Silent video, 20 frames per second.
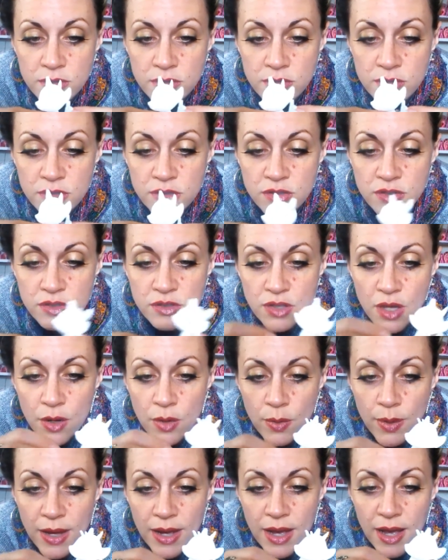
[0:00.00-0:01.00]

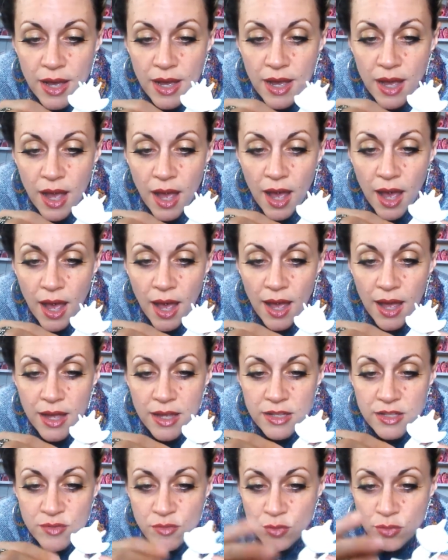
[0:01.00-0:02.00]
So,
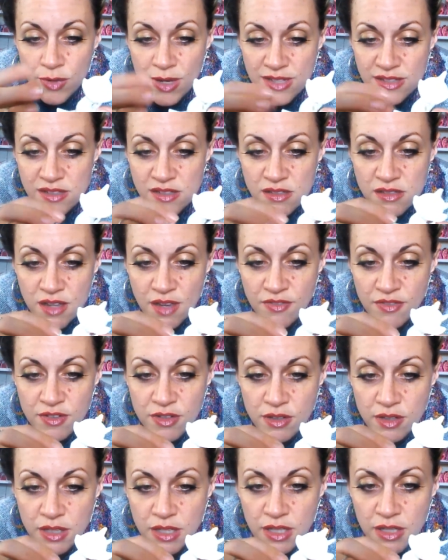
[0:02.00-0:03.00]
resin
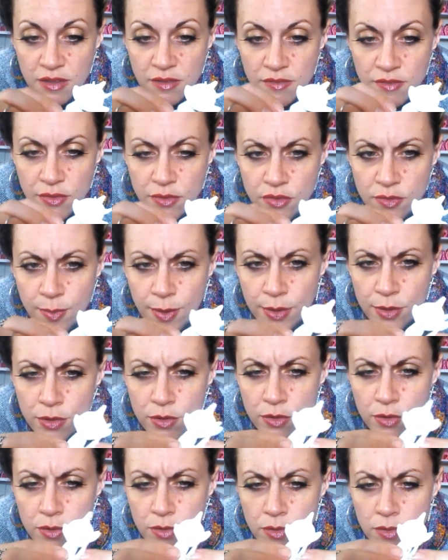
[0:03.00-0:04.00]
definitely feels
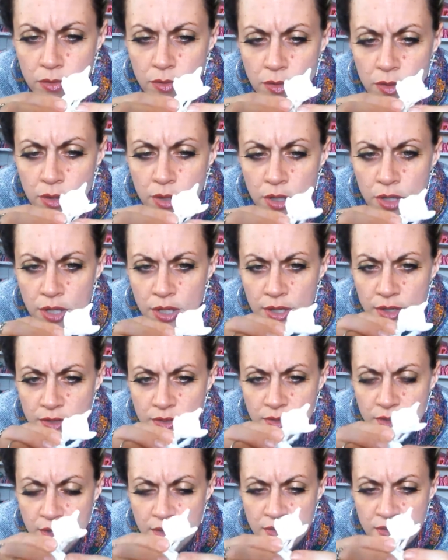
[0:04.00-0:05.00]
better
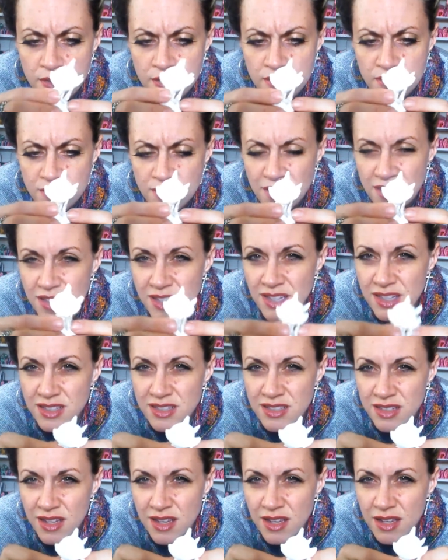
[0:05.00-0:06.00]
than this. I think
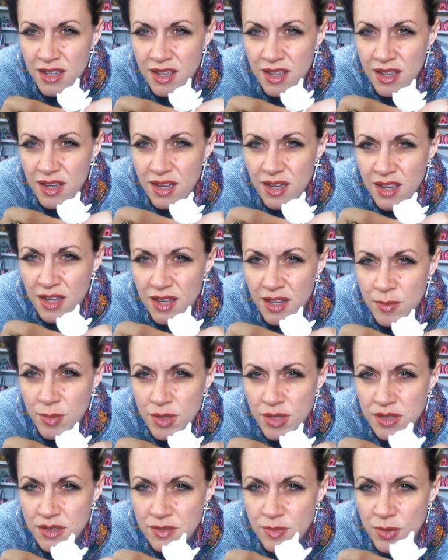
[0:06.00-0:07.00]
it's
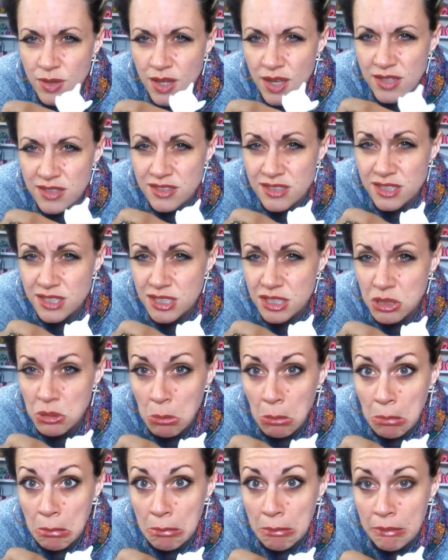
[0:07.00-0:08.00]
ABS plastic.
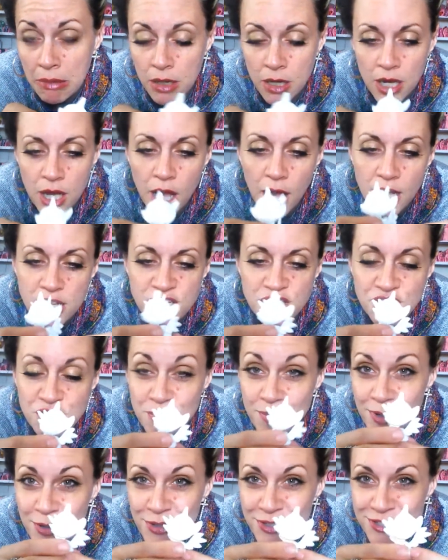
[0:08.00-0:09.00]
I should
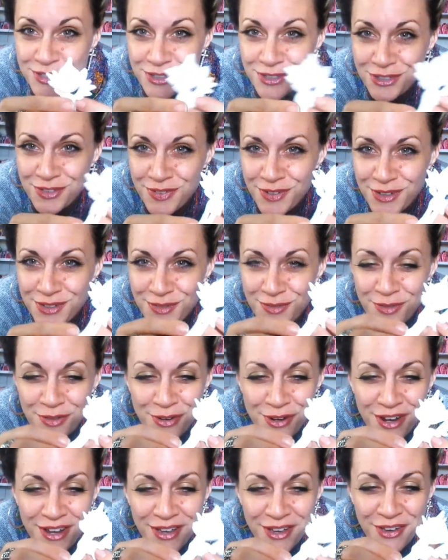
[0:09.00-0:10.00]
do my research first
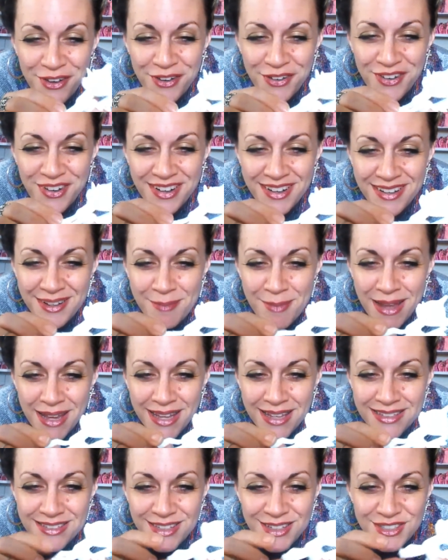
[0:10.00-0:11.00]
before I go
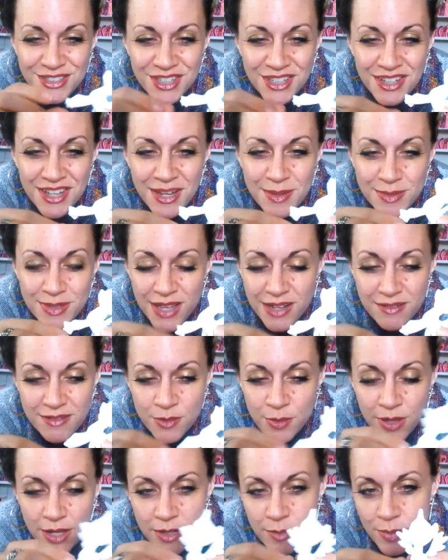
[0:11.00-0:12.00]
making such claims. I don't
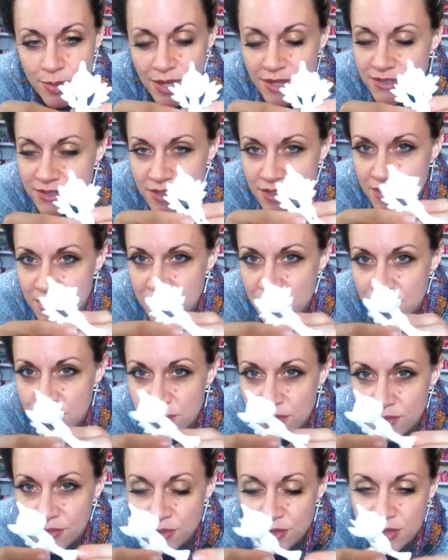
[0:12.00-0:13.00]
know what kind of plastic they
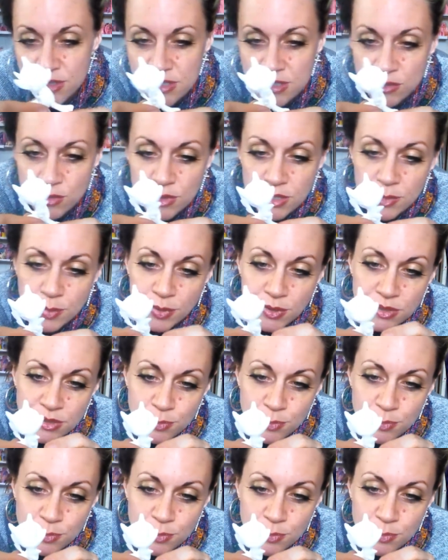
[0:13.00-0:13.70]
use for these 3D